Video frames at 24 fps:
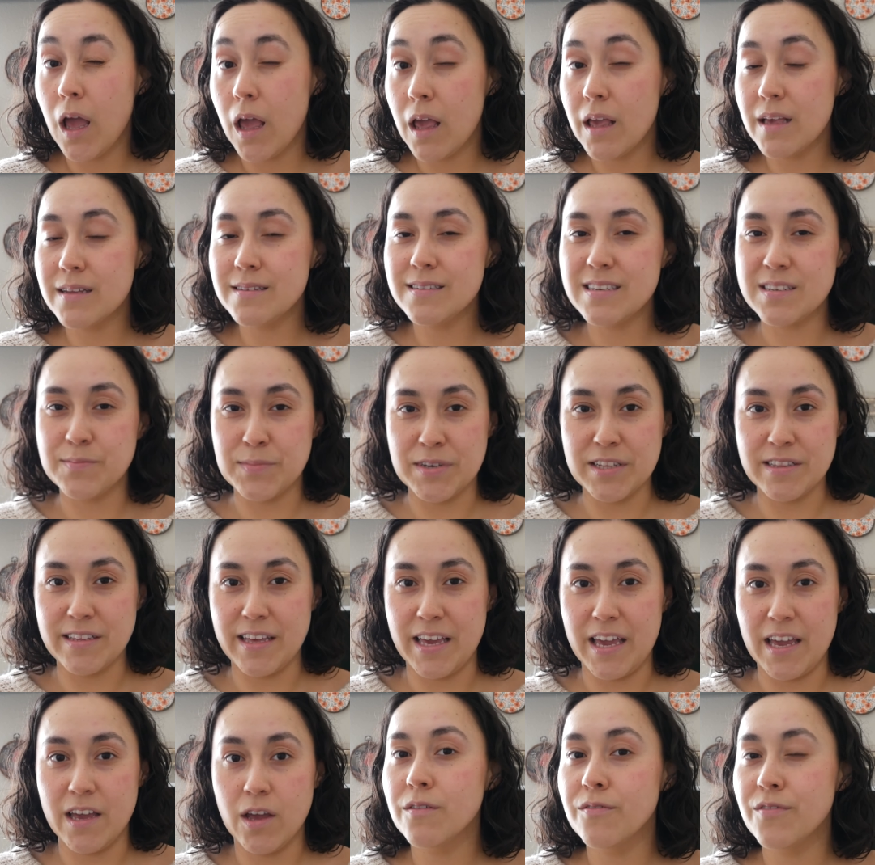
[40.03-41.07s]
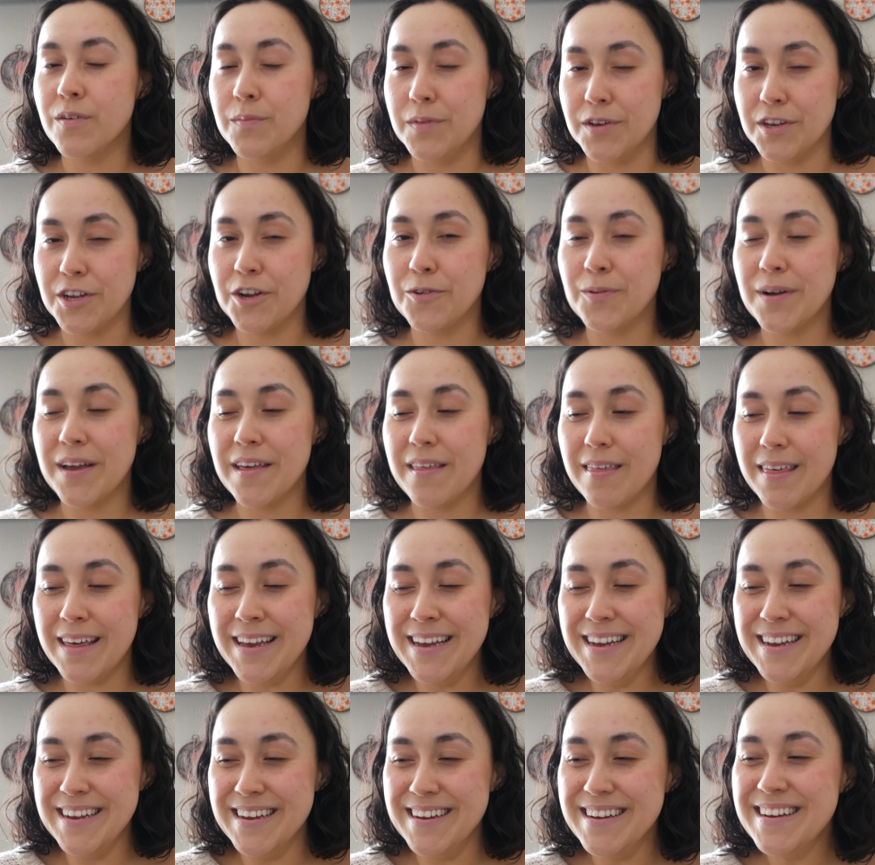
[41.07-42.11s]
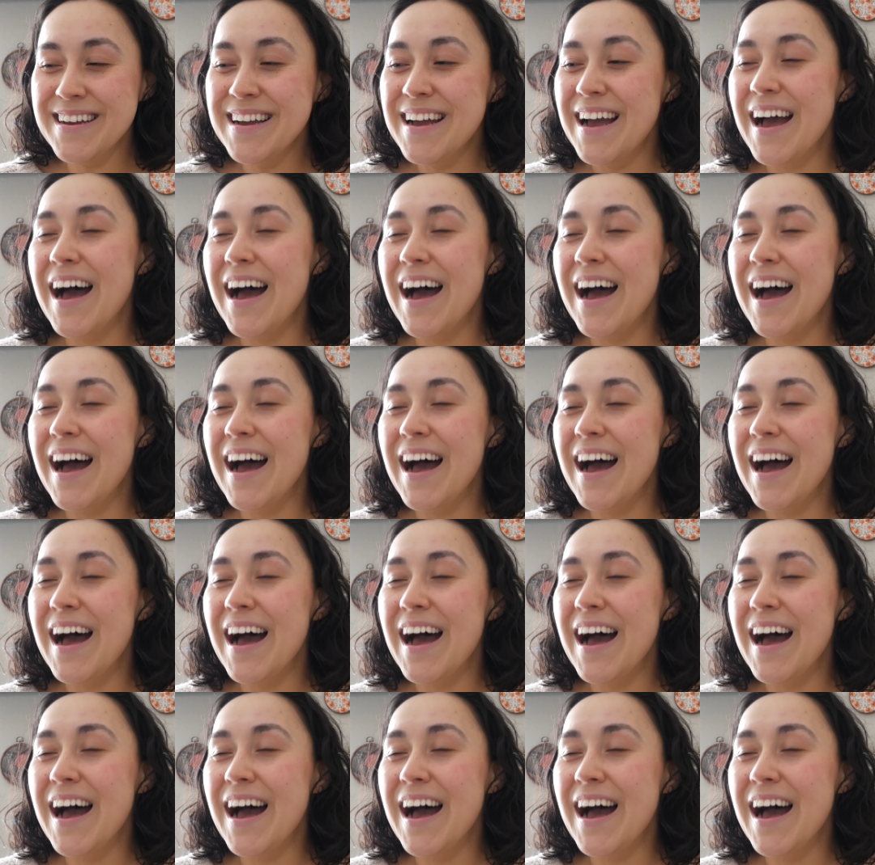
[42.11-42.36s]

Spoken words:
intimately familiar with.